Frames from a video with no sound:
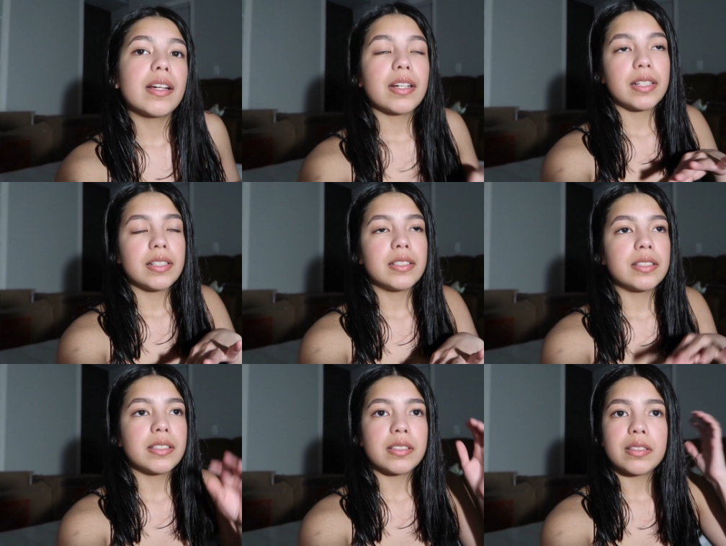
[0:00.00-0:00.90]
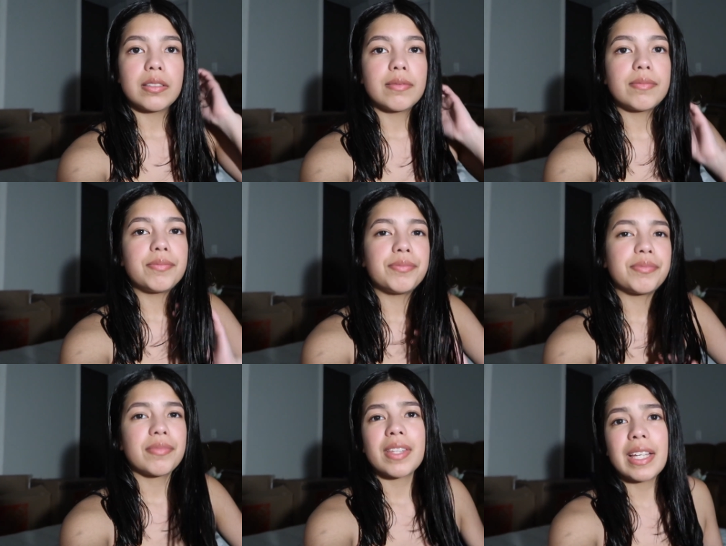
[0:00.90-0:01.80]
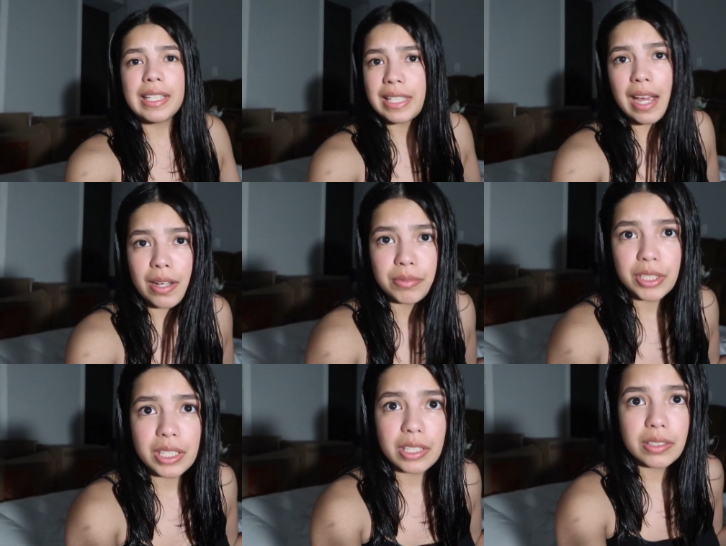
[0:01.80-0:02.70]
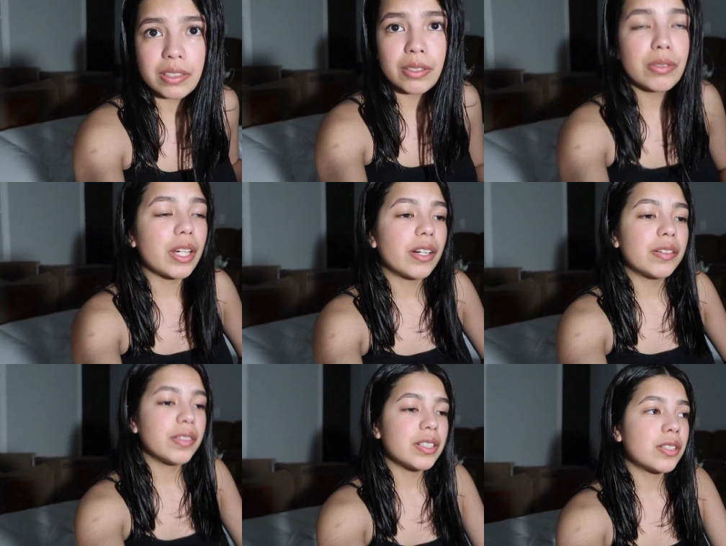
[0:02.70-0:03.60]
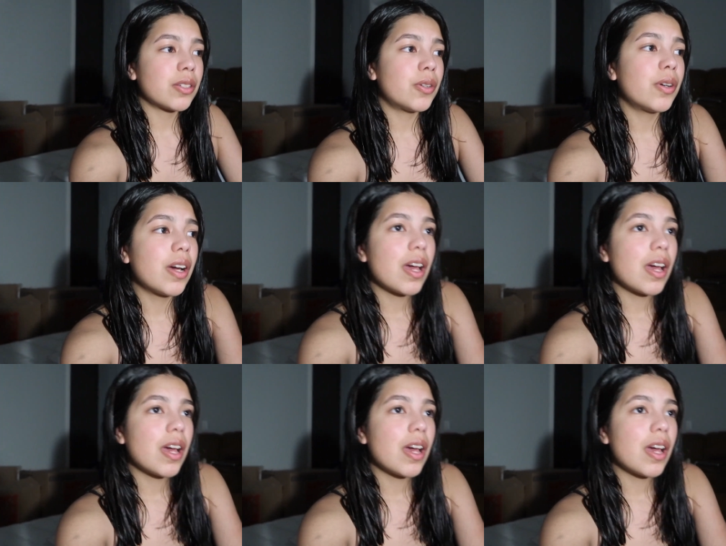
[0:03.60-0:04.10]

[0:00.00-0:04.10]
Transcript: because yeah, I'm just like so tired of it. So